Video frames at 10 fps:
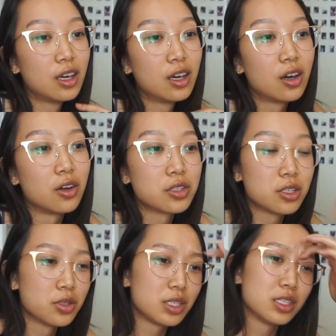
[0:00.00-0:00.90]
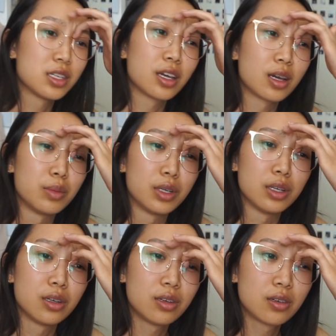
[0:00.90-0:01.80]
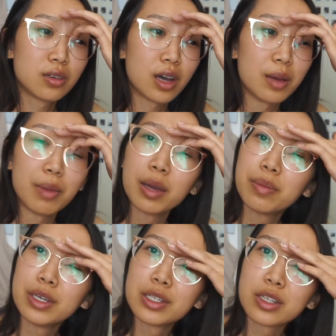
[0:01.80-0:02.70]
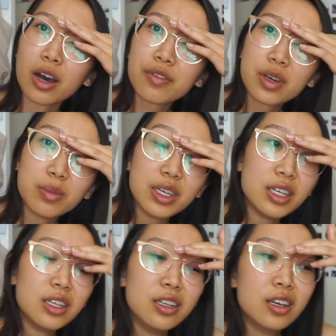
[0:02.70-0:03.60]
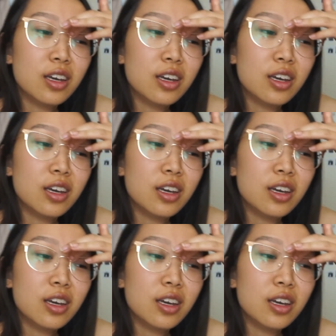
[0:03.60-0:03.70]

also since like I might be a soft gamine,